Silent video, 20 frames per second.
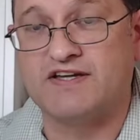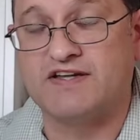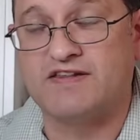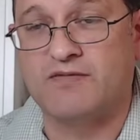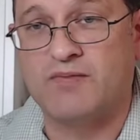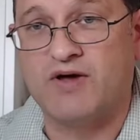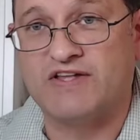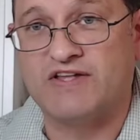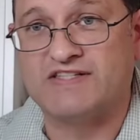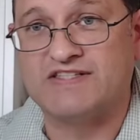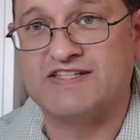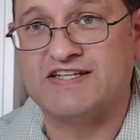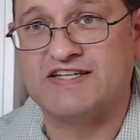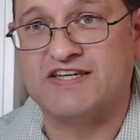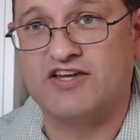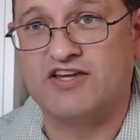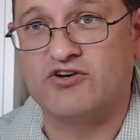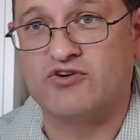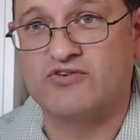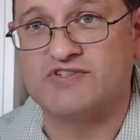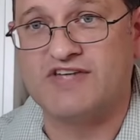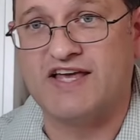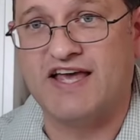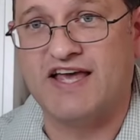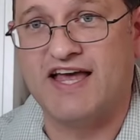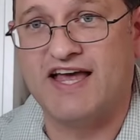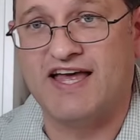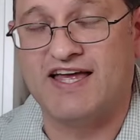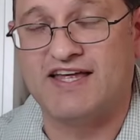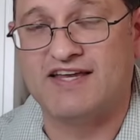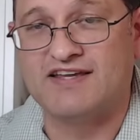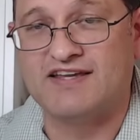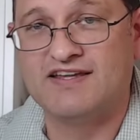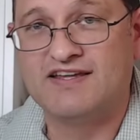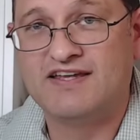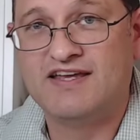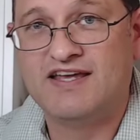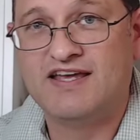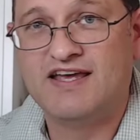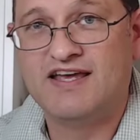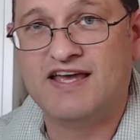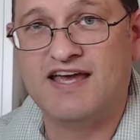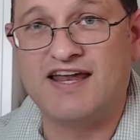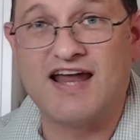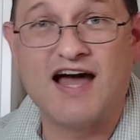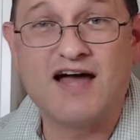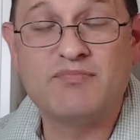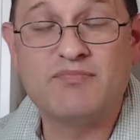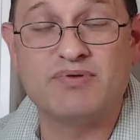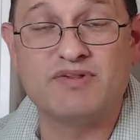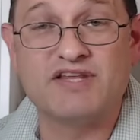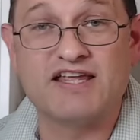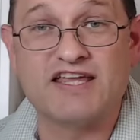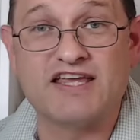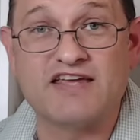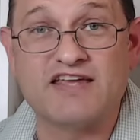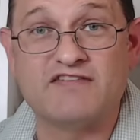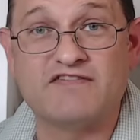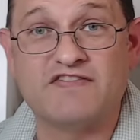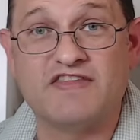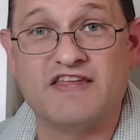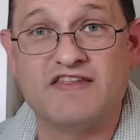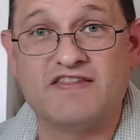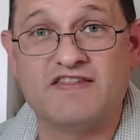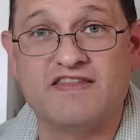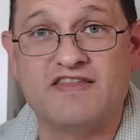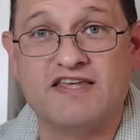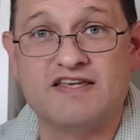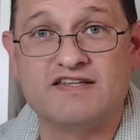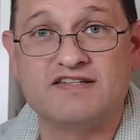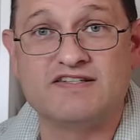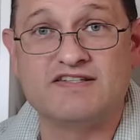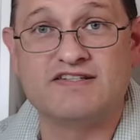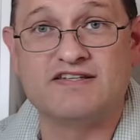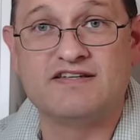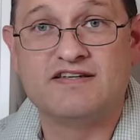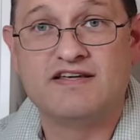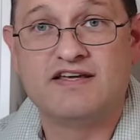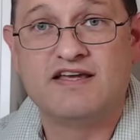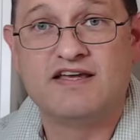in the months and years ahead. And I believe that this